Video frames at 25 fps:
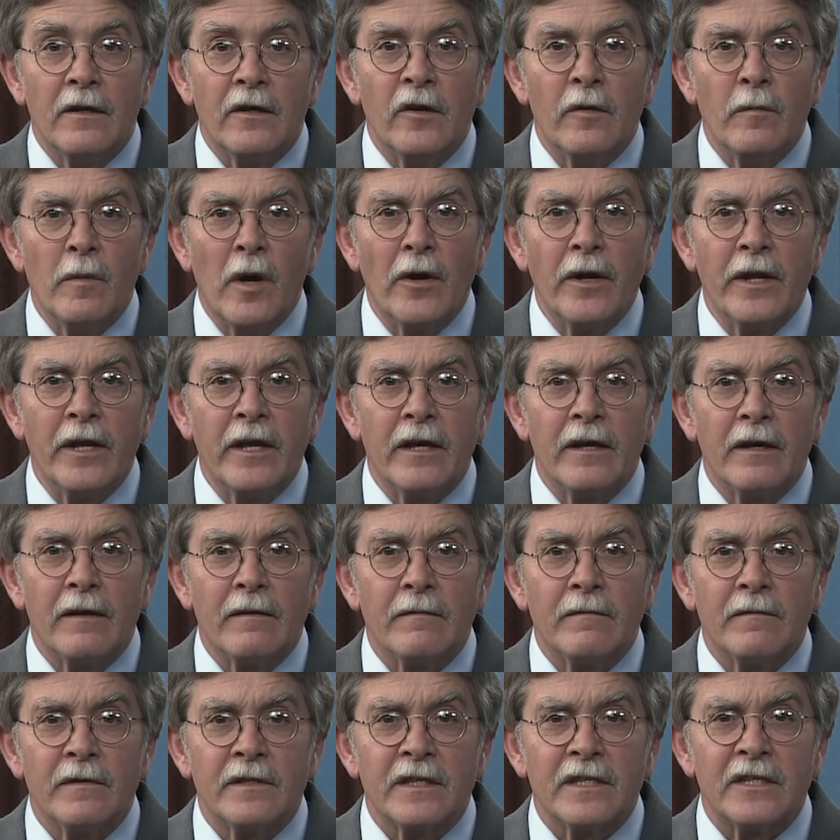Pneumonia
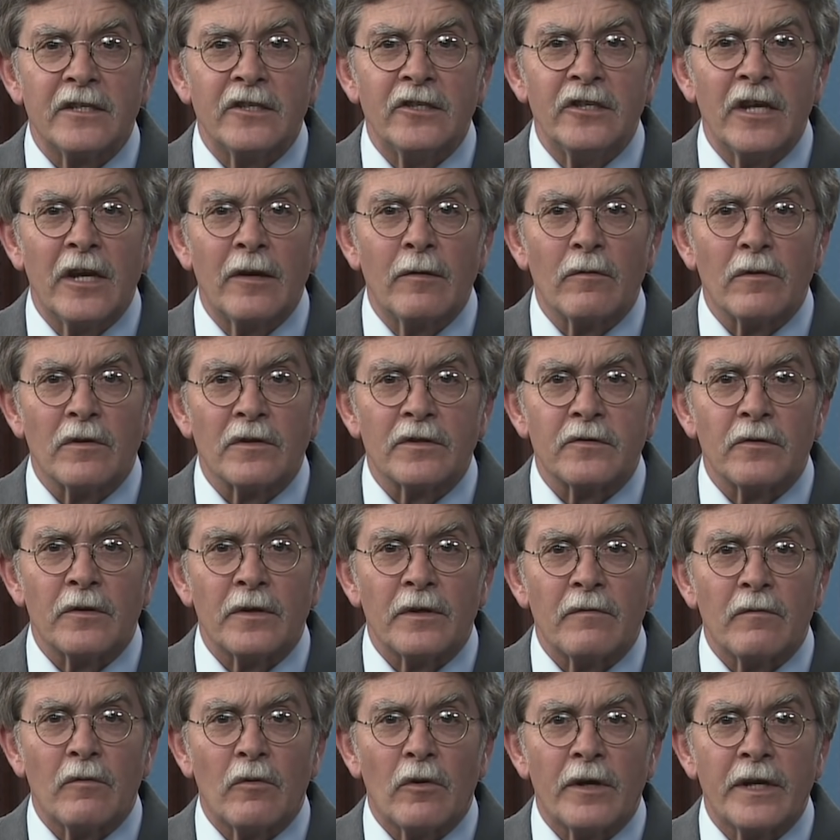is a general sort
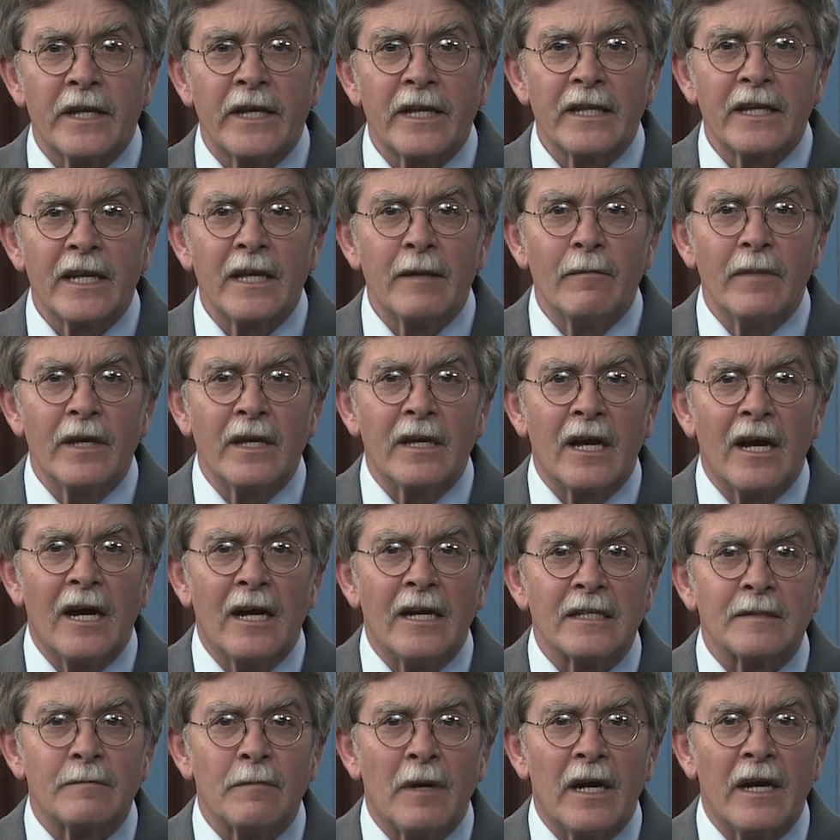of word. It can be
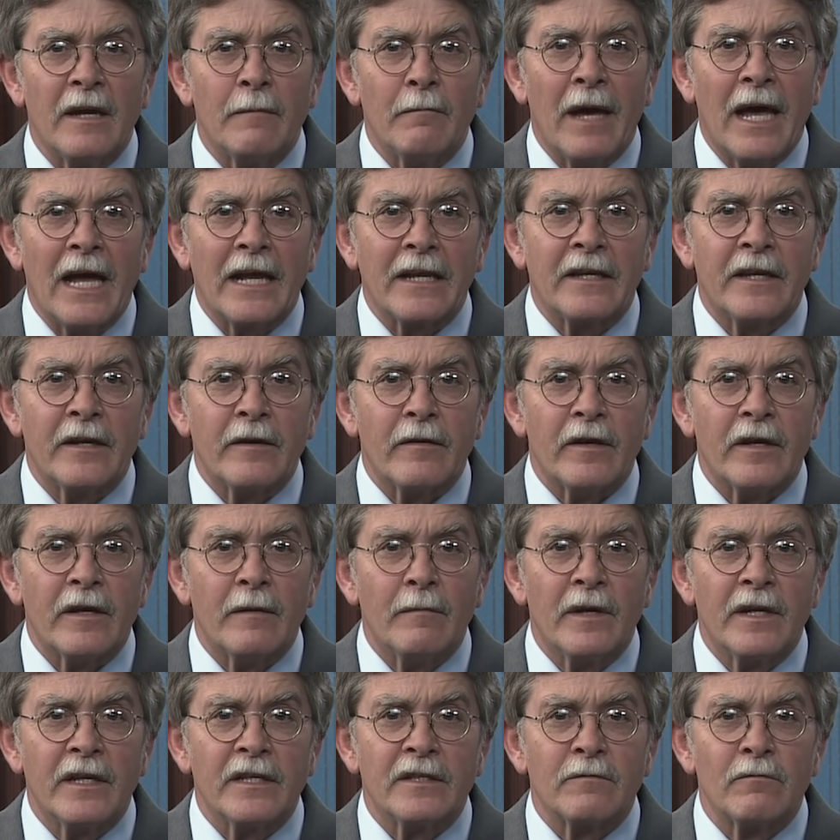caused by bacteria,
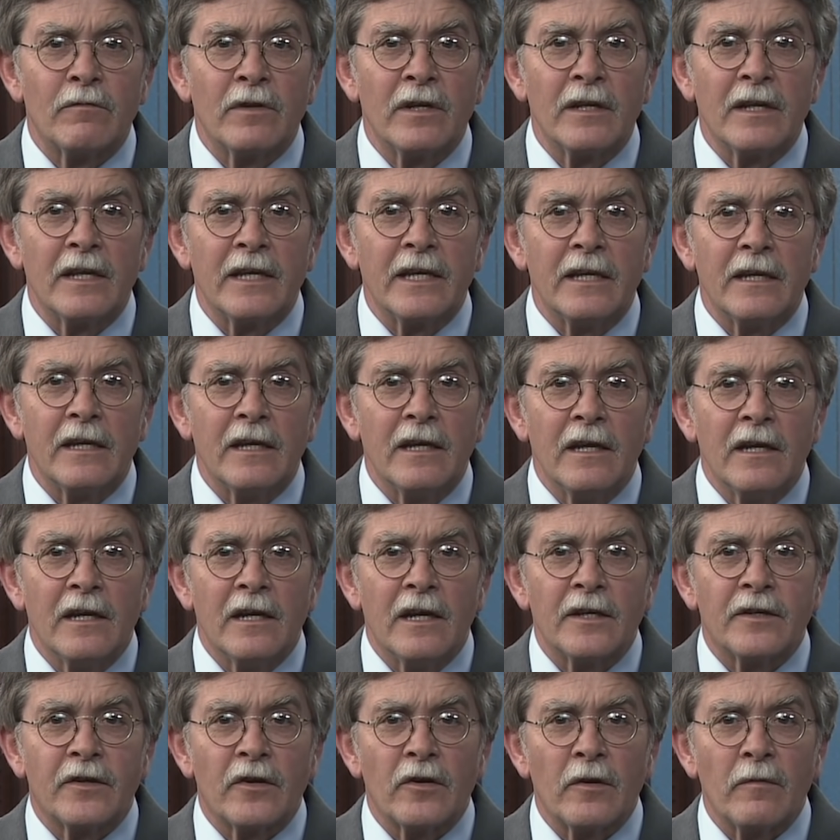but it's really
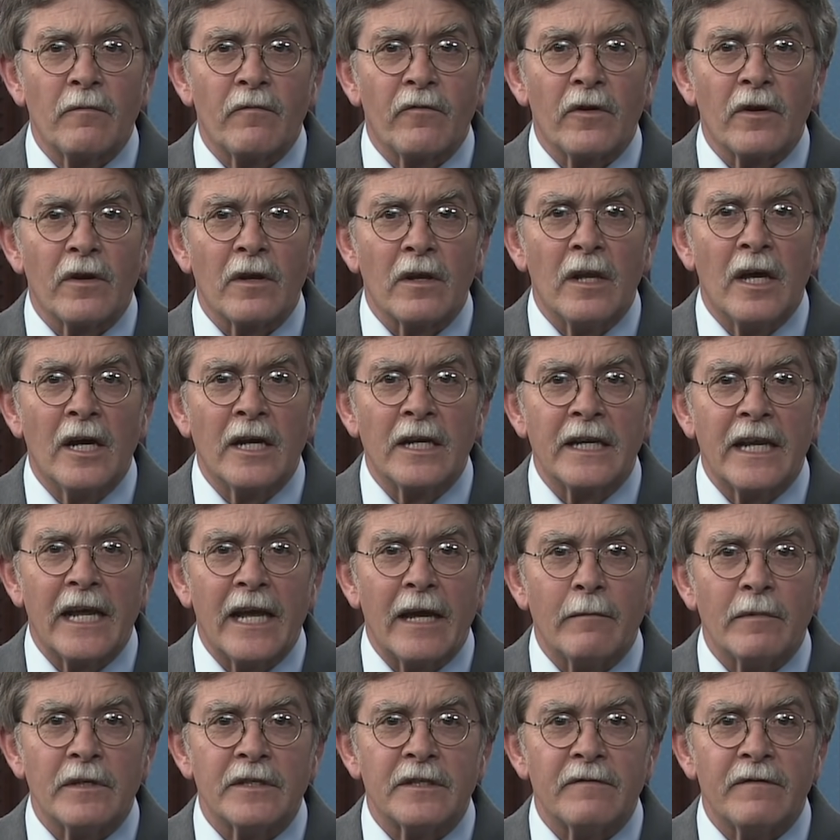a term for lung
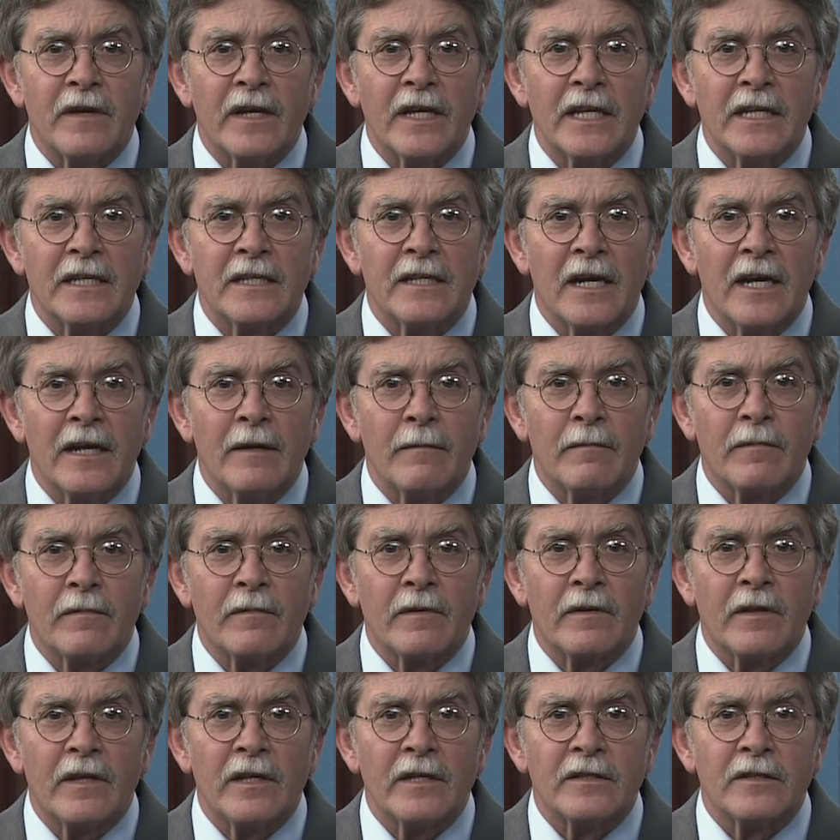damage of any type
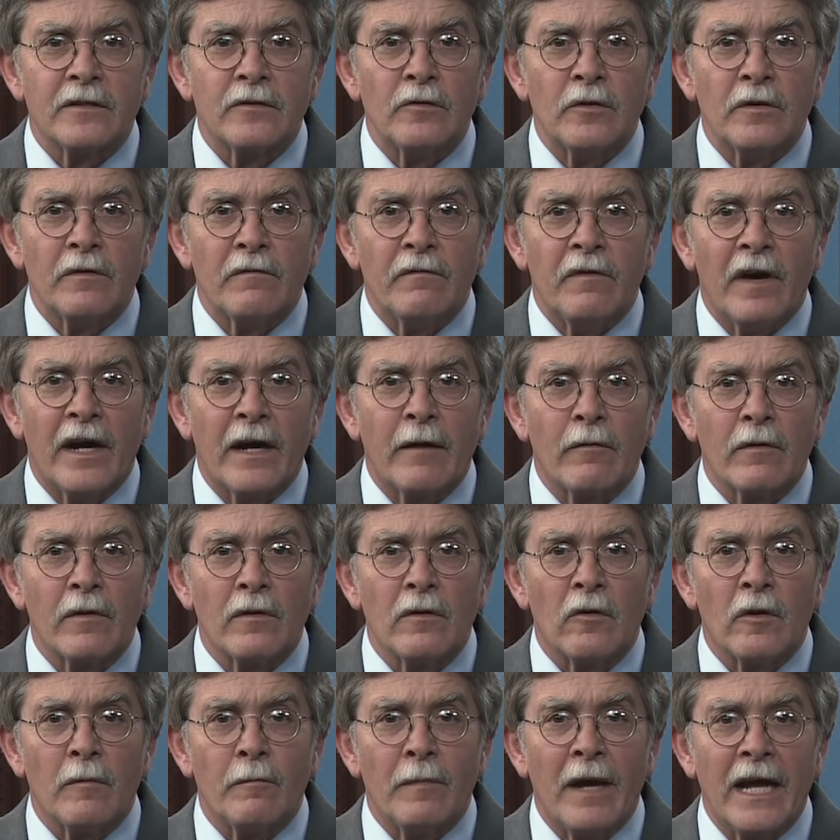that's due to viral
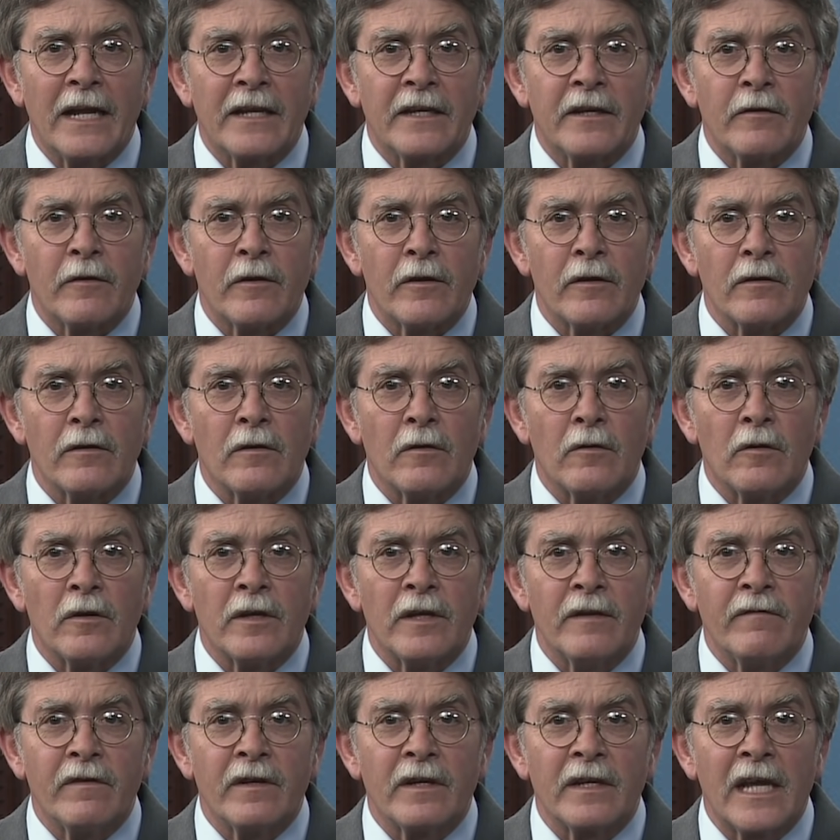or bacterial or
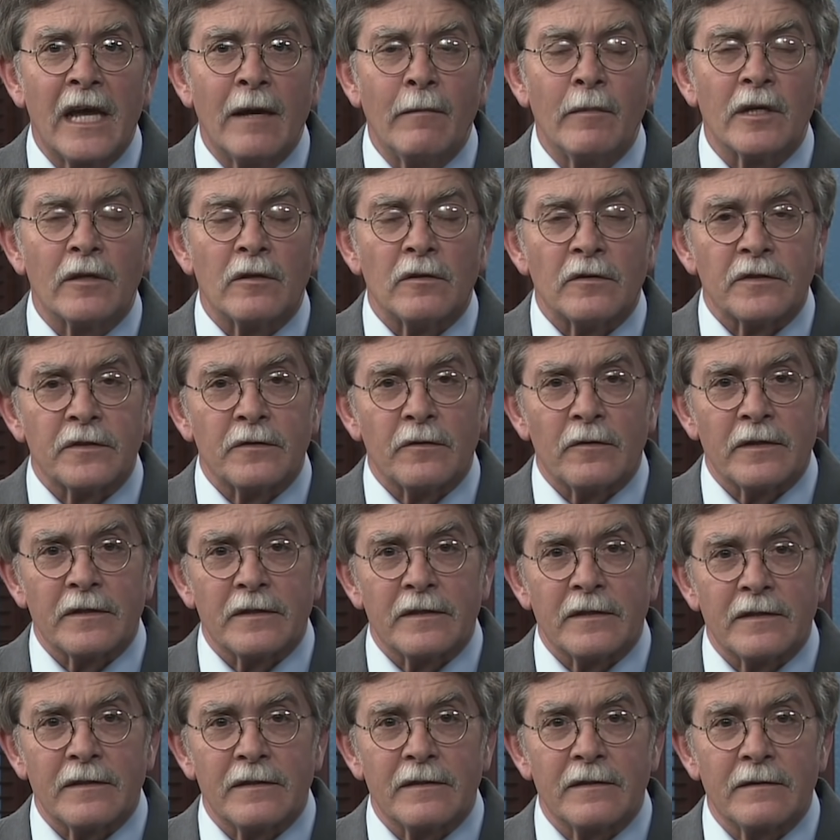even chemical
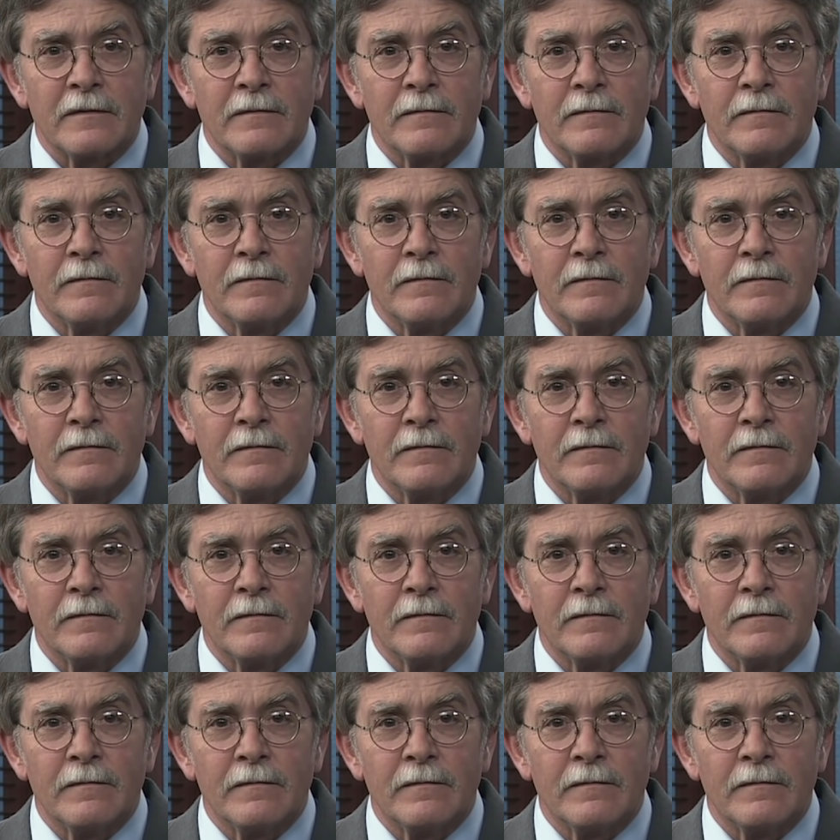sources.